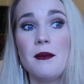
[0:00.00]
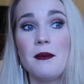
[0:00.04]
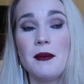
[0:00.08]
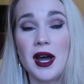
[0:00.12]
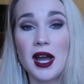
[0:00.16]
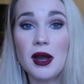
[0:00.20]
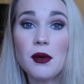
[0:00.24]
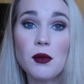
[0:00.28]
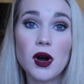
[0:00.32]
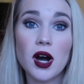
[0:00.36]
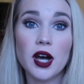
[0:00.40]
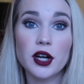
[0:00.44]

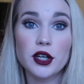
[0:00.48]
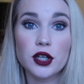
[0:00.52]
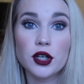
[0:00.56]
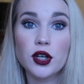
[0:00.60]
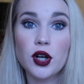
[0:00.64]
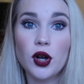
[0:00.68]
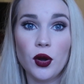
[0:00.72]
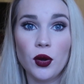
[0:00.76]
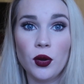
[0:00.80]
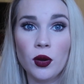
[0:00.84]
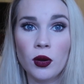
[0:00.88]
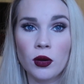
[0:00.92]
my
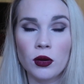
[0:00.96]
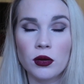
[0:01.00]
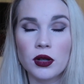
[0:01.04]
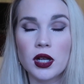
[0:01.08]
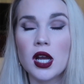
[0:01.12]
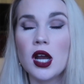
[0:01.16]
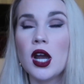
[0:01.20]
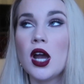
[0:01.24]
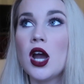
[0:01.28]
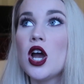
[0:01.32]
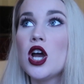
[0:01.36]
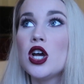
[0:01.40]
water
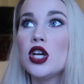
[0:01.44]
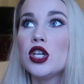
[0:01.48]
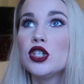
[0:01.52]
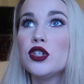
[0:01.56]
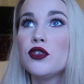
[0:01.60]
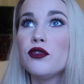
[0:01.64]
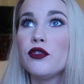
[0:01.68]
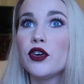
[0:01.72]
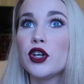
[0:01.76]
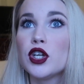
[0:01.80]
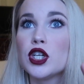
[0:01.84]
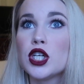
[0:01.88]
cold
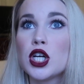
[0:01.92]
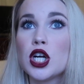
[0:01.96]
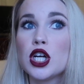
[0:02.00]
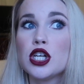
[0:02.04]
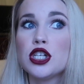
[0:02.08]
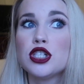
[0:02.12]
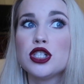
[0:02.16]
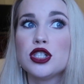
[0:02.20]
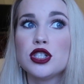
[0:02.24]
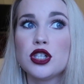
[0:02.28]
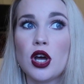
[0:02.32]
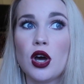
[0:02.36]

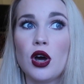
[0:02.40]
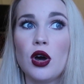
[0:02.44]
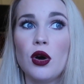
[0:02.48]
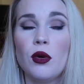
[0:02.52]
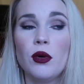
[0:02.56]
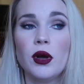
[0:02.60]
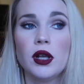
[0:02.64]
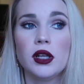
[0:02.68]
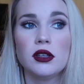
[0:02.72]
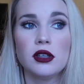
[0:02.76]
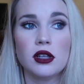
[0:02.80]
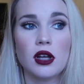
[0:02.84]
for
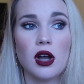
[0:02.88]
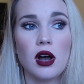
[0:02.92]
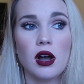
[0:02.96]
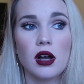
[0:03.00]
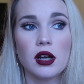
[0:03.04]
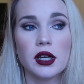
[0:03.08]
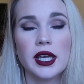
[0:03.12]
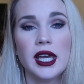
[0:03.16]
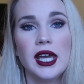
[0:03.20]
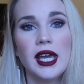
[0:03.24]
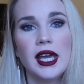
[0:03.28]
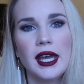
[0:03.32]
so
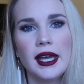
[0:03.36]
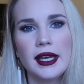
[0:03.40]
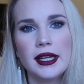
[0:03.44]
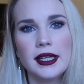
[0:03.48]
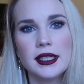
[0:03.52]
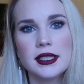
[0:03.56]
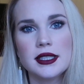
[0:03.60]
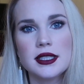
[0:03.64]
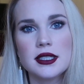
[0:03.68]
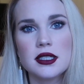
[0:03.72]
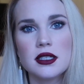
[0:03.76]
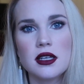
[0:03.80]
long.
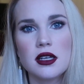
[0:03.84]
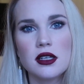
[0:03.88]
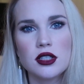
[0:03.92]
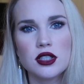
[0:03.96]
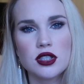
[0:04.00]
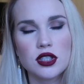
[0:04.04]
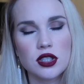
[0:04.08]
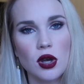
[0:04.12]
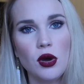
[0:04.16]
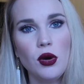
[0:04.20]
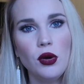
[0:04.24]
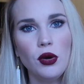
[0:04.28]
And it's
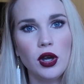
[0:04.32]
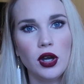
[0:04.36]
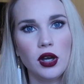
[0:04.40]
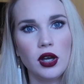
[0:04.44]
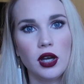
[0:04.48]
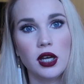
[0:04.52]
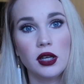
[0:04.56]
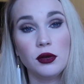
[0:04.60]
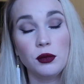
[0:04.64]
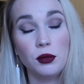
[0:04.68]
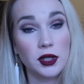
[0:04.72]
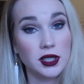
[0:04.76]
so
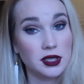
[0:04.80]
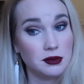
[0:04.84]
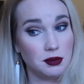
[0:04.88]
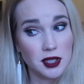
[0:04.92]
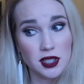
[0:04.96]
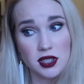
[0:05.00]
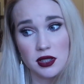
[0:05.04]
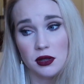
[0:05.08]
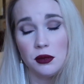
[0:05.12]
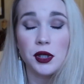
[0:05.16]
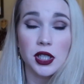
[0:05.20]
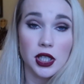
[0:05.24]
good,
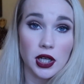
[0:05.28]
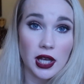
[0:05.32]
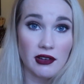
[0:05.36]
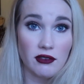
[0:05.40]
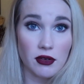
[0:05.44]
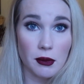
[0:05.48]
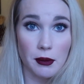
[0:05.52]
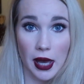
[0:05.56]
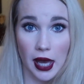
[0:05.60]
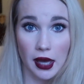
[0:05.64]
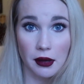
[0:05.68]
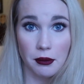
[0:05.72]
especially when you
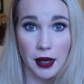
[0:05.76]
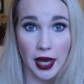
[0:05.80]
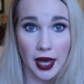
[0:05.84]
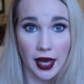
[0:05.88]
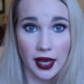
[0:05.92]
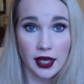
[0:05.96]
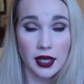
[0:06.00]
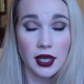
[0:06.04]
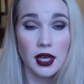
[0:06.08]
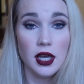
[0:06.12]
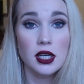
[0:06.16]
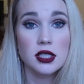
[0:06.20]
have a
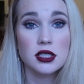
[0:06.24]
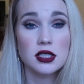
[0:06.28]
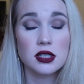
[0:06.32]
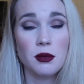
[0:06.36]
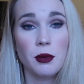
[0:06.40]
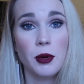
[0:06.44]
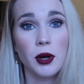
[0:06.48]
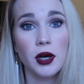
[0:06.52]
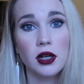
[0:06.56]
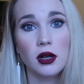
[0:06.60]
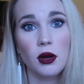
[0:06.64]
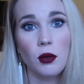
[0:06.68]
backpack,
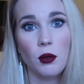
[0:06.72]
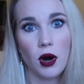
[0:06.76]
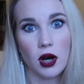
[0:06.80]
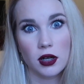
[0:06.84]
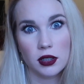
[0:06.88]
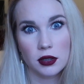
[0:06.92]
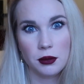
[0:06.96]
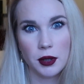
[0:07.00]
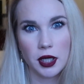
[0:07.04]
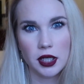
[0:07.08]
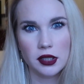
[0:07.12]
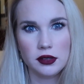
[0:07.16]
to put a
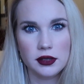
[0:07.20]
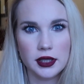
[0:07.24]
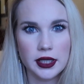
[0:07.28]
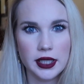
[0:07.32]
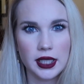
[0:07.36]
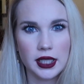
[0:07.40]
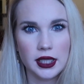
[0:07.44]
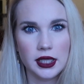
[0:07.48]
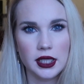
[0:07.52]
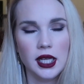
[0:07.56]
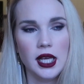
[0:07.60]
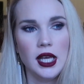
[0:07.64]
water bottle
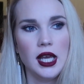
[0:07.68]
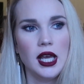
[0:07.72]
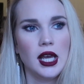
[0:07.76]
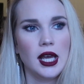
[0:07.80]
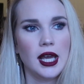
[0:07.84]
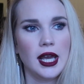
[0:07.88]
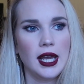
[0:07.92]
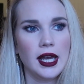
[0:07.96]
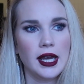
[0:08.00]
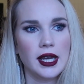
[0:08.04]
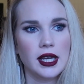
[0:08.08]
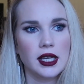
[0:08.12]
in,
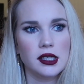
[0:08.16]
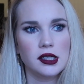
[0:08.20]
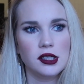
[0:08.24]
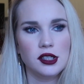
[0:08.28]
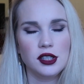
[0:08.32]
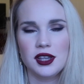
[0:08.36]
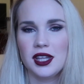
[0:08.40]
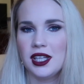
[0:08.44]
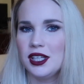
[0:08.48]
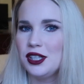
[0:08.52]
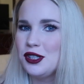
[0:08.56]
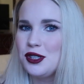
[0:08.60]

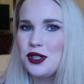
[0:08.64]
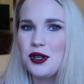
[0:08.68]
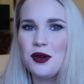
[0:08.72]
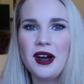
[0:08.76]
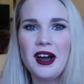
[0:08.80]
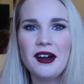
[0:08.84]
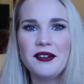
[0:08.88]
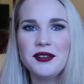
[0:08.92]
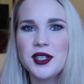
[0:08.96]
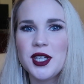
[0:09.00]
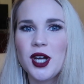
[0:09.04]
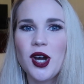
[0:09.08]
and then you
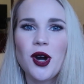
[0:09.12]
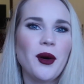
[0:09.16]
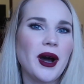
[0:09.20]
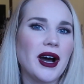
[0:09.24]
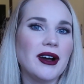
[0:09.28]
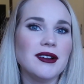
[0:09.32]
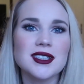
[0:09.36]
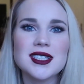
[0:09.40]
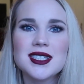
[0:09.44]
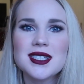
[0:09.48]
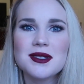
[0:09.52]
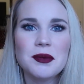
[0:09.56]
don't have to go
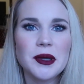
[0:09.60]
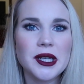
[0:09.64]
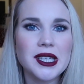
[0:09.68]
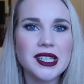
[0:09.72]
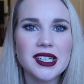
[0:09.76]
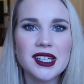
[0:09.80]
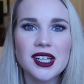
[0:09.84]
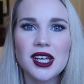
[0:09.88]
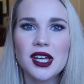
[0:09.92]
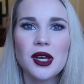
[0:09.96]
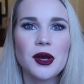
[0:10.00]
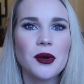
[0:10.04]
out and
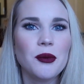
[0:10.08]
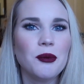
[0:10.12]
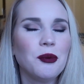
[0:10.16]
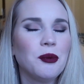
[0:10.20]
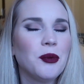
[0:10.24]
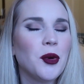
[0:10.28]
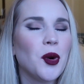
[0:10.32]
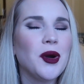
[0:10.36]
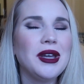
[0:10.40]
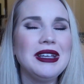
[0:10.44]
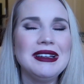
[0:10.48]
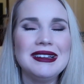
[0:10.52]
spend
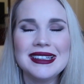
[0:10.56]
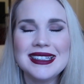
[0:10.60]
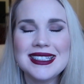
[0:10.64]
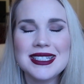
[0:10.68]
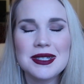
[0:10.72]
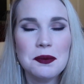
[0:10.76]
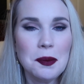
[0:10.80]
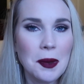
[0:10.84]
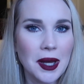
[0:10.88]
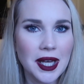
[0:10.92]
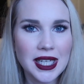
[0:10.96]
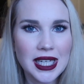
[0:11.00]

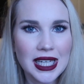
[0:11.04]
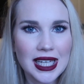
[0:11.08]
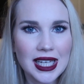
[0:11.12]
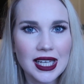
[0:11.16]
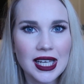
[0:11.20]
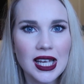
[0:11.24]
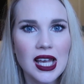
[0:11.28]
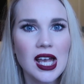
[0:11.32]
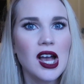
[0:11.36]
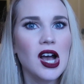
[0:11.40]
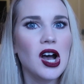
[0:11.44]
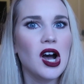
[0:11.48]
pointless
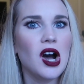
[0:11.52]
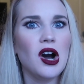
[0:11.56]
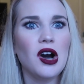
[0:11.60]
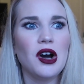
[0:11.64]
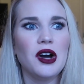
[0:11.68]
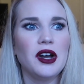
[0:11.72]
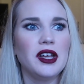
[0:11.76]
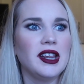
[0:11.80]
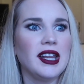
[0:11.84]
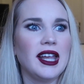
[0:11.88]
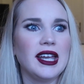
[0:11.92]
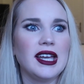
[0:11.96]
money
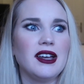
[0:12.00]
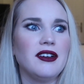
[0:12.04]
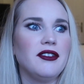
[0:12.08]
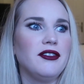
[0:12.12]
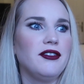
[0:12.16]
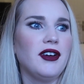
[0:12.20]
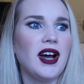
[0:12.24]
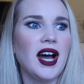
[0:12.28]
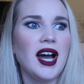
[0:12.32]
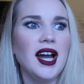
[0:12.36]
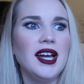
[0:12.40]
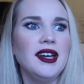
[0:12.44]
on like a
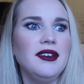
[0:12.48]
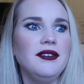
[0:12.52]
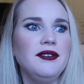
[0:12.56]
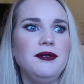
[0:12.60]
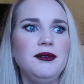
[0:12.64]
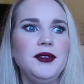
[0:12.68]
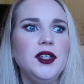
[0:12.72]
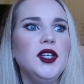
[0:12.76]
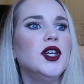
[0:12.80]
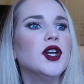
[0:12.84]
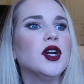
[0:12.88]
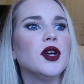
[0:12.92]

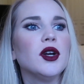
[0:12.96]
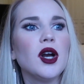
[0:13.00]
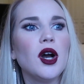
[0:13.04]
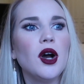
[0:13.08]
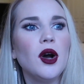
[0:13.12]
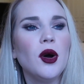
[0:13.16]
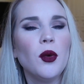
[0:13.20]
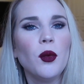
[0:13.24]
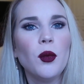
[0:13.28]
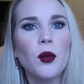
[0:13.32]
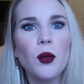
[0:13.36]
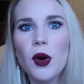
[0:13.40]

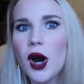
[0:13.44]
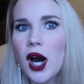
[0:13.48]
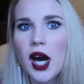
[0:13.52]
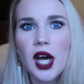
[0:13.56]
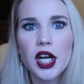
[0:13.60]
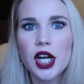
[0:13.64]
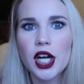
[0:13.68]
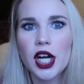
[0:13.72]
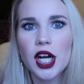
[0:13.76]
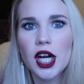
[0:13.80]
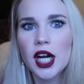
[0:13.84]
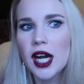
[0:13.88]
€5
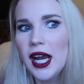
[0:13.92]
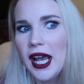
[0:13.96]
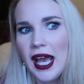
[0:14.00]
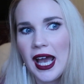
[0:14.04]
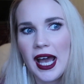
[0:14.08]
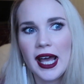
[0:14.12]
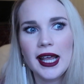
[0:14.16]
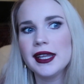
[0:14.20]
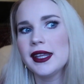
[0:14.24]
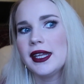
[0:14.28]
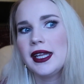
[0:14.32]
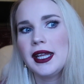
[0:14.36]
water
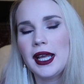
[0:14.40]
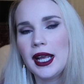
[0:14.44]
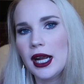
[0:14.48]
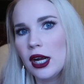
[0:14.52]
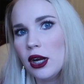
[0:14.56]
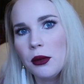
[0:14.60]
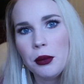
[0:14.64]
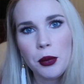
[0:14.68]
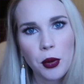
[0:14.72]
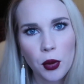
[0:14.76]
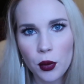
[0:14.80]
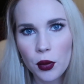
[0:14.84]
at the
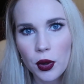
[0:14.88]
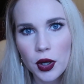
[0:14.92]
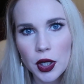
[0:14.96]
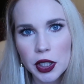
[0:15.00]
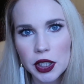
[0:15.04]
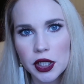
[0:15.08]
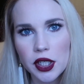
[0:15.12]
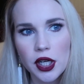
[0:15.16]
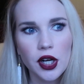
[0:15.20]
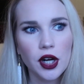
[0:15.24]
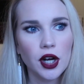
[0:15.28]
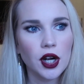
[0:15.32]

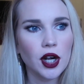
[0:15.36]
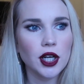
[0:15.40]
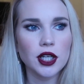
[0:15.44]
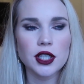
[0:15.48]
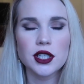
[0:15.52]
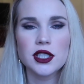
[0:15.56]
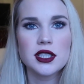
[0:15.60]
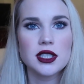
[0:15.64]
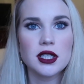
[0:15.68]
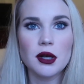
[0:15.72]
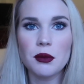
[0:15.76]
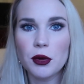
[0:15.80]
airport
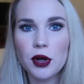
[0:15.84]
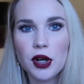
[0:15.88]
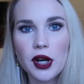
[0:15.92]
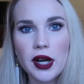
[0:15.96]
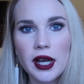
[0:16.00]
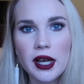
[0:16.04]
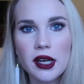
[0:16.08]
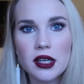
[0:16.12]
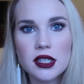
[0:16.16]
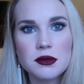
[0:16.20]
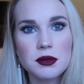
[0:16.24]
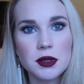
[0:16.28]
or
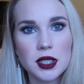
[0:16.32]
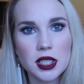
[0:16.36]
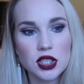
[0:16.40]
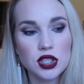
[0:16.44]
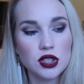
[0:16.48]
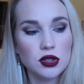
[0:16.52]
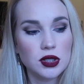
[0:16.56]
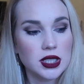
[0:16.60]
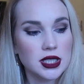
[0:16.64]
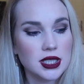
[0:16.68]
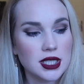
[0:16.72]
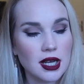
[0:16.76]
somewhere else,
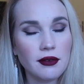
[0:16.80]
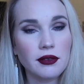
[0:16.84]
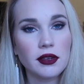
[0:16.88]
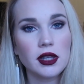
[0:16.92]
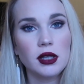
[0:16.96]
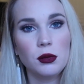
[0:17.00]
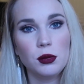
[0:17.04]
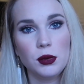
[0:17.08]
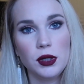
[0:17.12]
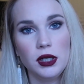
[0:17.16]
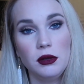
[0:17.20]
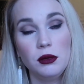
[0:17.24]
because you can
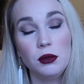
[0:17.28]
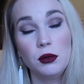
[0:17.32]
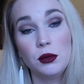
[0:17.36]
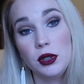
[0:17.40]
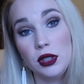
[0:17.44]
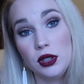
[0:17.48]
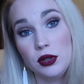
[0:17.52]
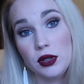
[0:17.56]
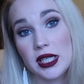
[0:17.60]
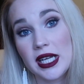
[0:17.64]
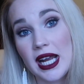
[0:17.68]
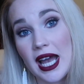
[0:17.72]
definitely,
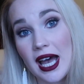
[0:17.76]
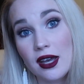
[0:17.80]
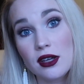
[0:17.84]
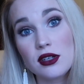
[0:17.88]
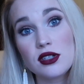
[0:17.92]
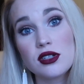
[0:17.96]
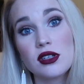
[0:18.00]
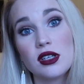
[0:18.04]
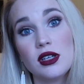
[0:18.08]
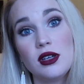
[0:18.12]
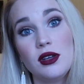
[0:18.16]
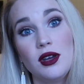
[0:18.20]
you can
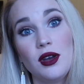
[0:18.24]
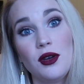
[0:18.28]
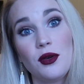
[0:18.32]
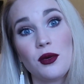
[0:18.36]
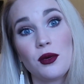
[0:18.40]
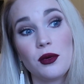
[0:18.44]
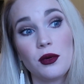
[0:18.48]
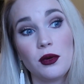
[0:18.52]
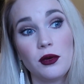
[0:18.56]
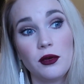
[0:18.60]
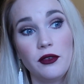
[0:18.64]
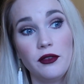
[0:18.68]
actually
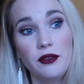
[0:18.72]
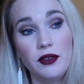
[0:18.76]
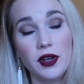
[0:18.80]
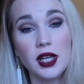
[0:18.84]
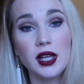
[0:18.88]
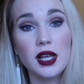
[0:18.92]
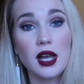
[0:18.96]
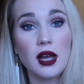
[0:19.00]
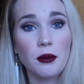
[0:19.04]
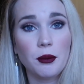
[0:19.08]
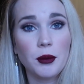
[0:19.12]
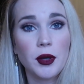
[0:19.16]

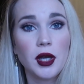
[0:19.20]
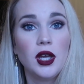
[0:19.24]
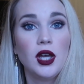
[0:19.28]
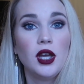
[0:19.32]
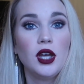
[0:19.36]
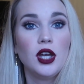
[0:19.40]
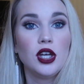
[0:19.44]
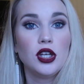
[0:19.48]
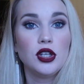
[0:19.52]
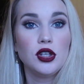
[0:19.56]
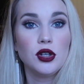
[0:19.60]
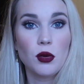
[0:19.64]
fill up
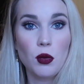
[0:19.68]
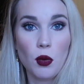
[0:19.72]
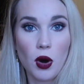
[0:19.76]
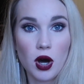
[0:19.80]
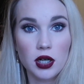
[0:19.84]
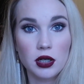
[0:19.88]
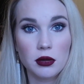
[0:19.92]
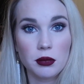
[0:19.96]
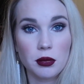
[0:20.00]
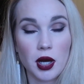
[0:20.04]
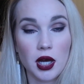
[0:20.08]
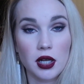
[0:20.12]
your
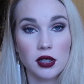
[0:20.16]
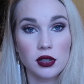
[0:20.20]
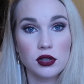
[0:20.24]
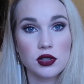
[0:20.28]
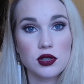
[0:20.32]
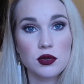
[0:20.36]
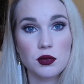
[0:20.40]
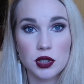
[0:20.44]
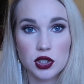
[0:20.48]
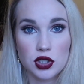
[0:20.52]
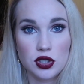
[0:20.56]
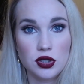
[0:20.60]
water
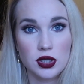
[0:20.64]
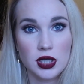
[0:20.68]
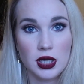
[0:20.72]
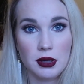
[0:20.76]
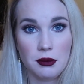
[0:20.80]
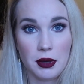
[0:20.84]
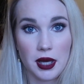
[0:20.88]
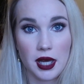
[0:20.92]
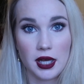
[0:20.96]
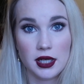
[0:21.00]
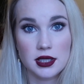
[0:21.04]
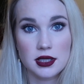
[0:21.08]
bottles once you
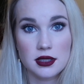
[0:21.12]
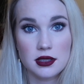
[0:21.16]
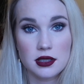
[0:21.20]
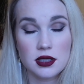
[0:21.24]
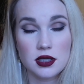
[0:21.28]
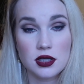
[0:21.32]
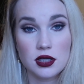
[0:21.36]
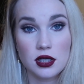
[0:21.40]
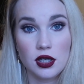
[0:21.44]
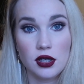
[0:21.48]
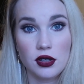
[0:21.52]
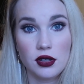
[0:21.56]
get past the
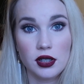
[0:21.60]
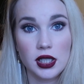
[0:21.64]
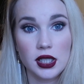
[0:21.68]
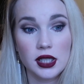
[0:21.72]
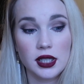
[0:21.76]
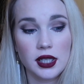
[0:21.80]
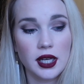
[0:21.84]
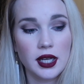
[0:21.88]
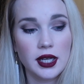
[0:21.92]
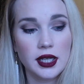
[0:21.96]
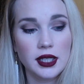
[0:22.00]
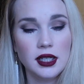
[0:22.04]

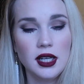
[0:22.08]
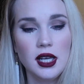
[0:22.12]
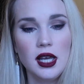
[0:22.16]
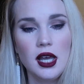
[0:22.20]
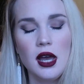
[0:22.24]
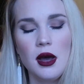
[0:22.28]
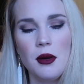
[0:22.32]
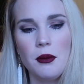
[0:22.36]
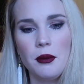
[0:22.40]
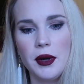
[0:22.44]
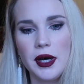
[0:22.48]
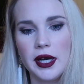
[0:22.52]
security line,
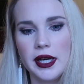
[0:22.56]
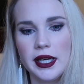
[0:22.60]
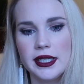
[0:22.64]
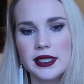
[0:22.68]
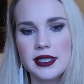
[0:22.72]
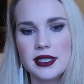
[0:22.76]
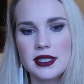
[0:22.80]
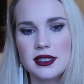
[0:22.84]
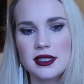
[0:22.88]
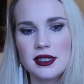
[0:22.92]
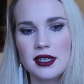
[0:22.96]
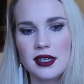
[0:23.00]

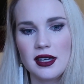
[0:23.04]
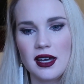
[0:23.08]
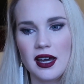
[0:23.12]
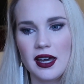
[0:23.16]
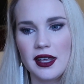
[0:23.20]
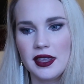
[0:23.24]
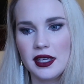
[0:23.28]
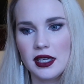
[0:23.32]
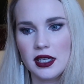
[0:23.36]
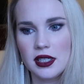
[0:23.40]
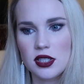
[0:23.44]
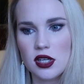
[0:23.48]
but
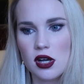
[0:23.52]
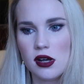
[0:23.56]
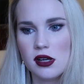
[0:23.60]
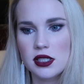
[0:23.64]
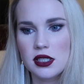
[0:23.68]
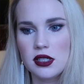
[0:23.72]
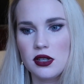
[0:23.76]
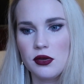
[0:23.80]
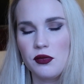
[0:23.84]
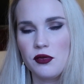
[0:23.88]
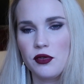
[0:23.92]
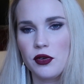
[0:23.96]
I think it's
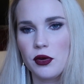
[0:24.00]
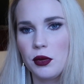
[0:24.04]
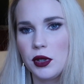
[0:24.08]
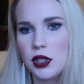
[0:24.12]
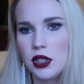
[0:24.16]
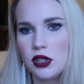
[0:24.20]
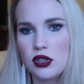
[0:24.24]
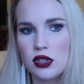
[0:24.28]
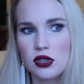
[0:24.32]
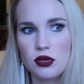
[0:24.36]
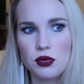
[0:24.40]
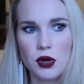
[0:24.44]
awesome for
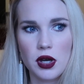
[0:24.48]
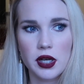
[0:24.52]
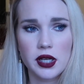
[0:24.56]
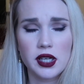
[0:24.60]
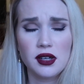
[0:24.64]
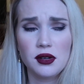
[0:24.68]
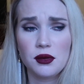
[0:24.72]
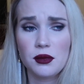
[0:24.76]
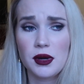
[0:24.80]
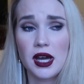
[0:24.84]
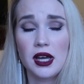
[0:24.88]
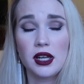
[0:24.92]
when you're just
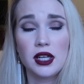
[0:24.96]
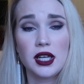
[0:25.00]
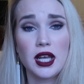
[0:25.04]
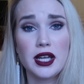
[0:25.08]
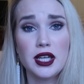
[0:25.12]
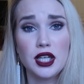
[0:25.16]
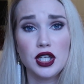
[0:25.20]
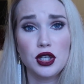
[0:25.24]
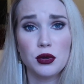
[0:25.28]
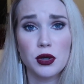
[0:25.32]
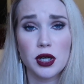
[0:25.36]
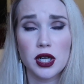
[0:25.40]
walking around
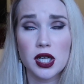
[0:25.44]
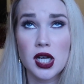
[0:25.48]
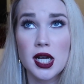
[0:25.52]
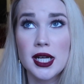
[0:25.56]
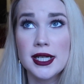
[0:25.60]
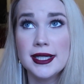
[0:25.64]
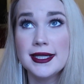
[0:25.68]
and you are